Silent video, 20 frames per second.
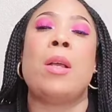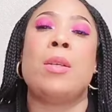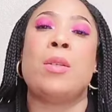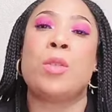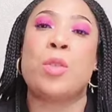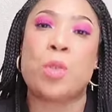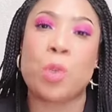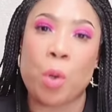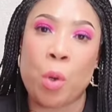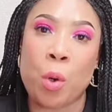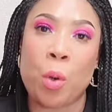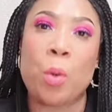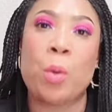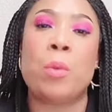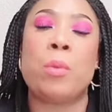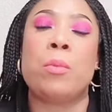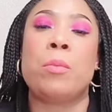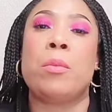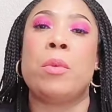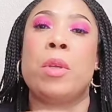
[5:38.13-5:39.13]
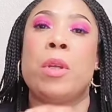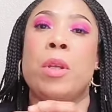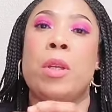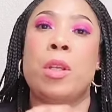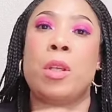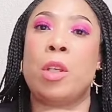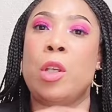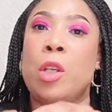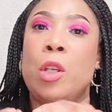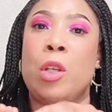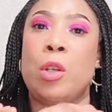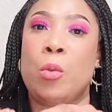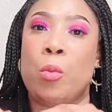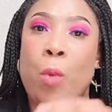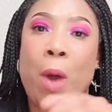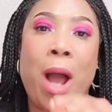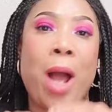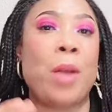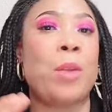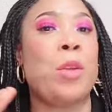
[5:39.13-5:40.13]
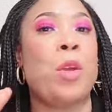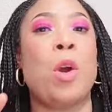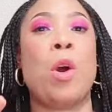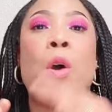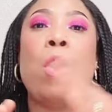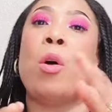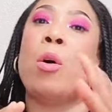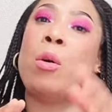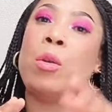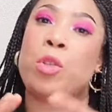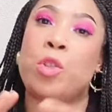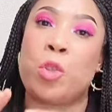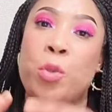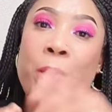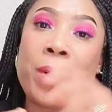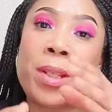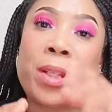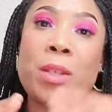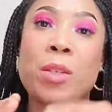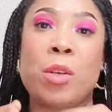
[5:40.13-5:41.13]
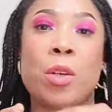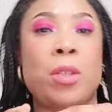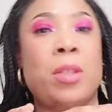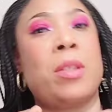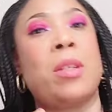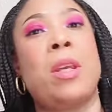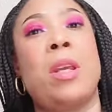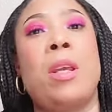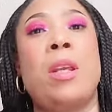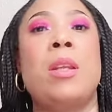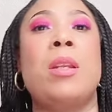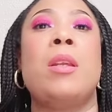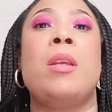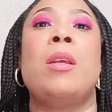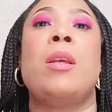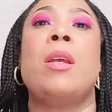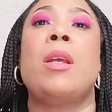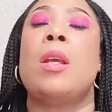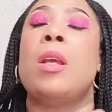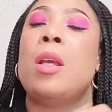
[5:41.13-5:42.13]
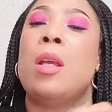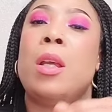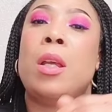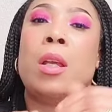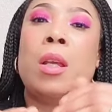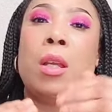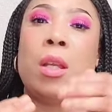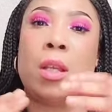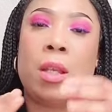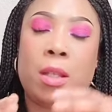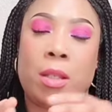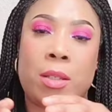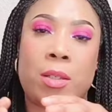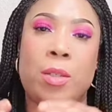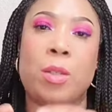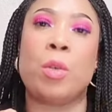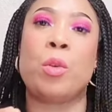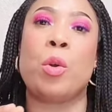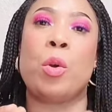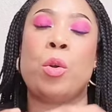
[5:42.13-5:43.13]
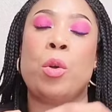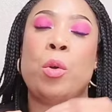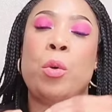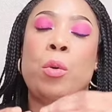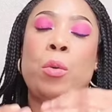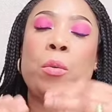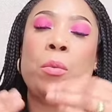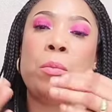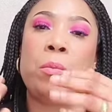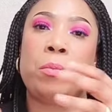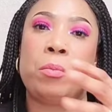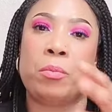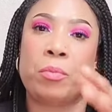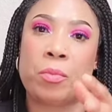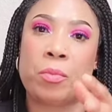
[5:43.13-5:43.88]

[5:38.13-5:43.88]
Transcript: So while you're treating your skin, it's still going to